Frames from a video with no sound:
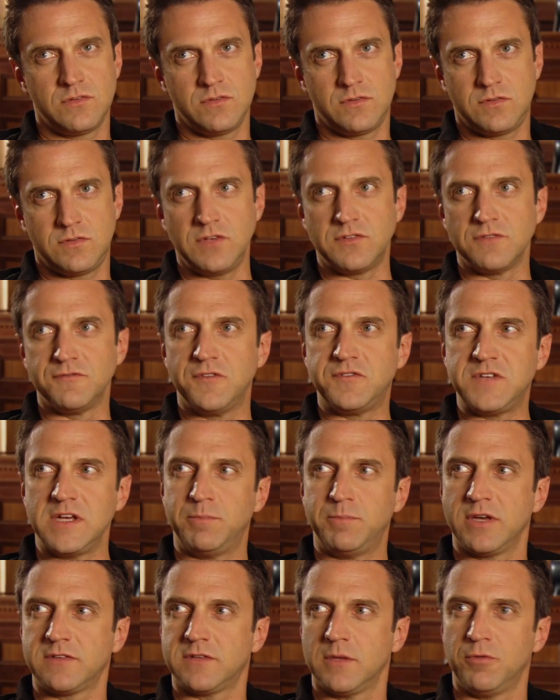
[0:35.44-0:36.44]
Season
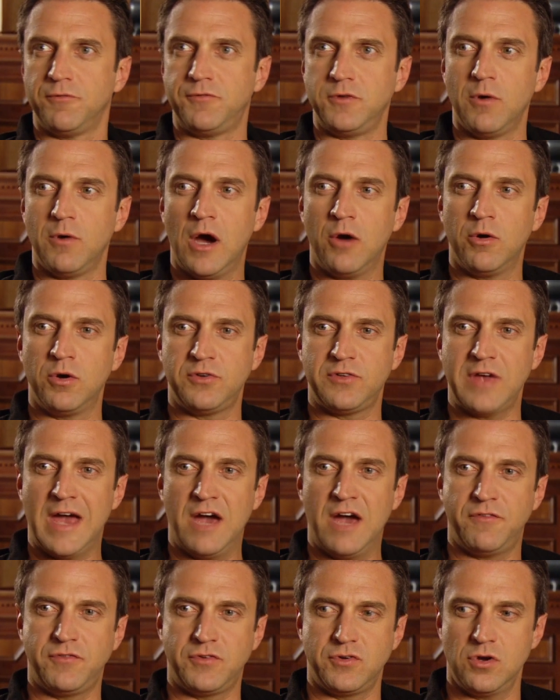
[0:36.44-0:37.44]
15 picks up a few hours
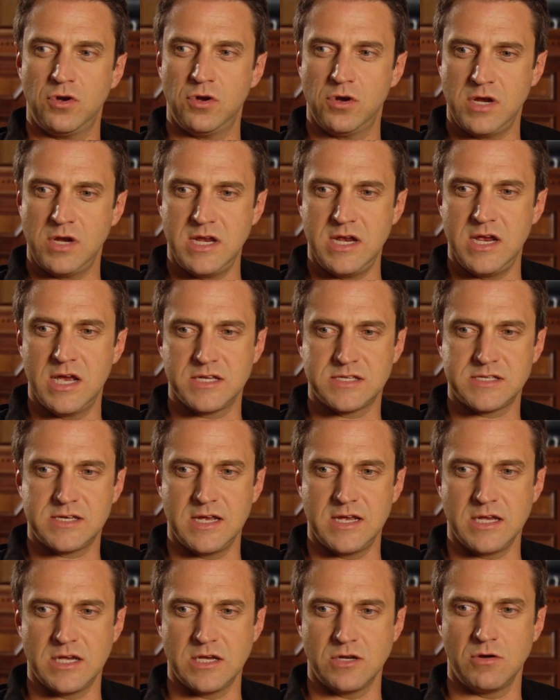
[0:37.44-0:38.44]
after he has
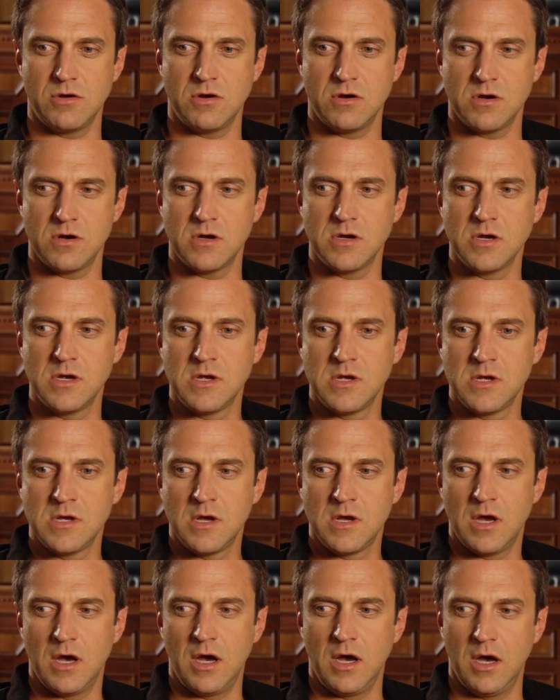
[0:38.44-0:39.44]
taken her
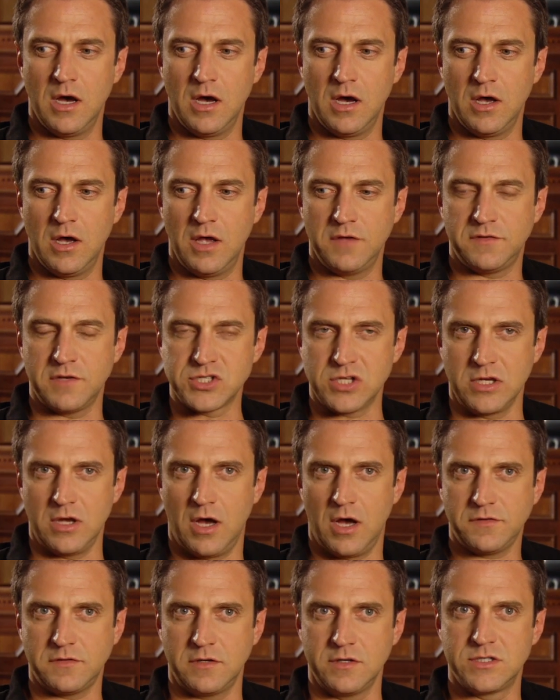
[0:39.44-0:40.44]
uh, essentially
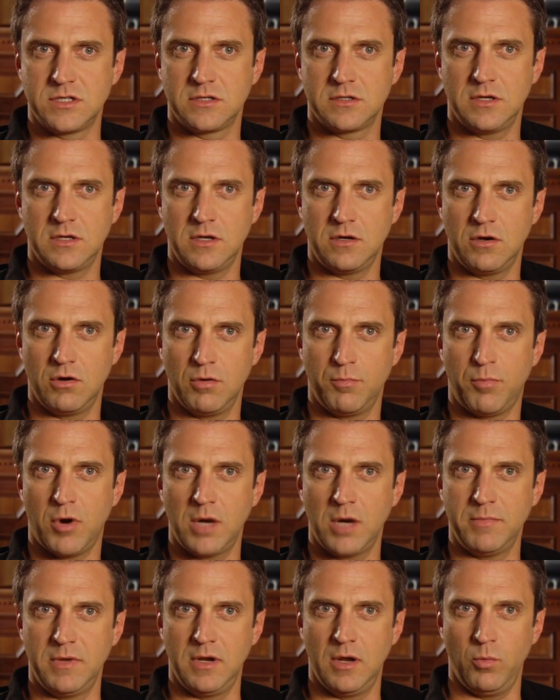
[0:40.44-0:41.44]
hostage in her
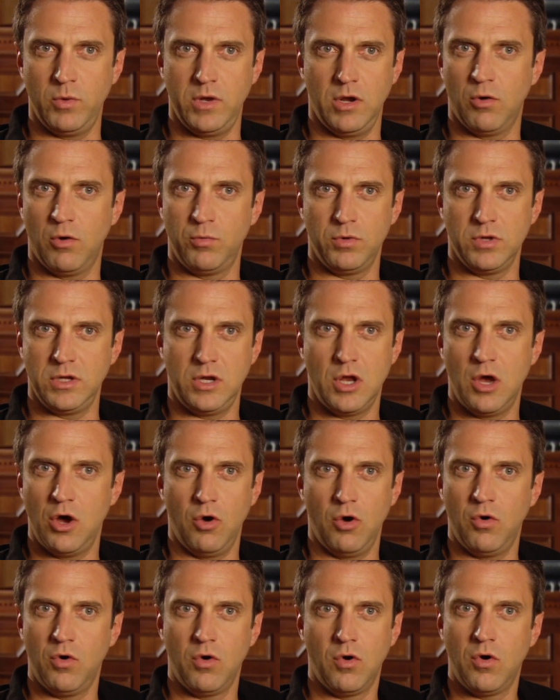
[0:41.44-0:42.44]
apartment, and we don't really
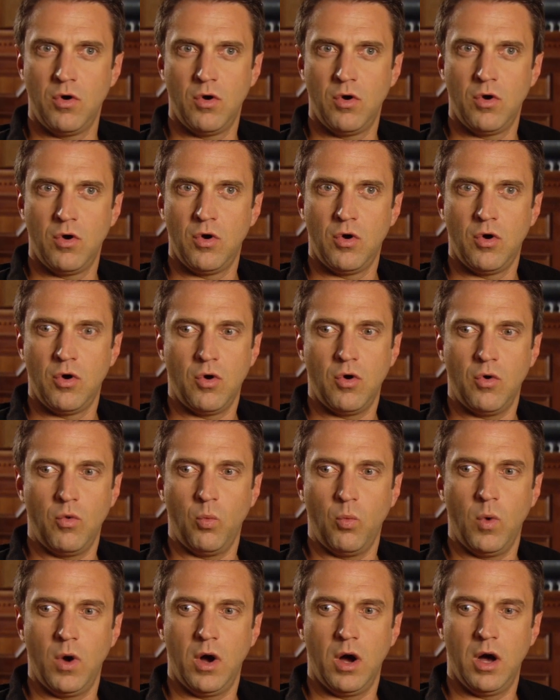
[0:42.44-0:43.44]
know
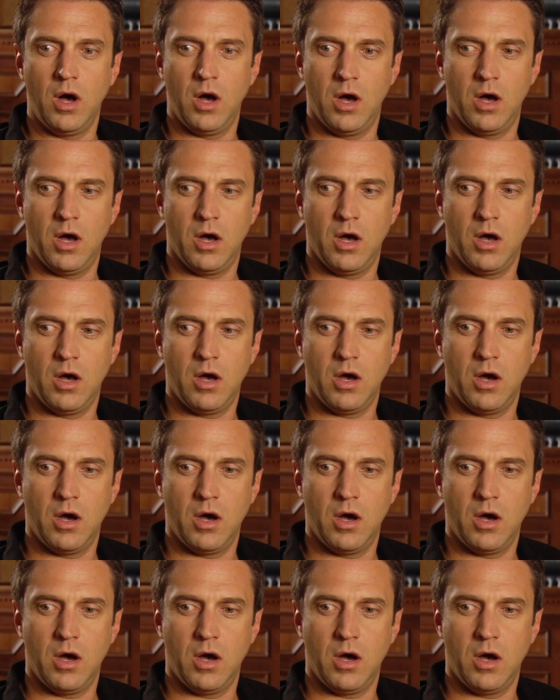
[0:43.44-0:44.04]
uh,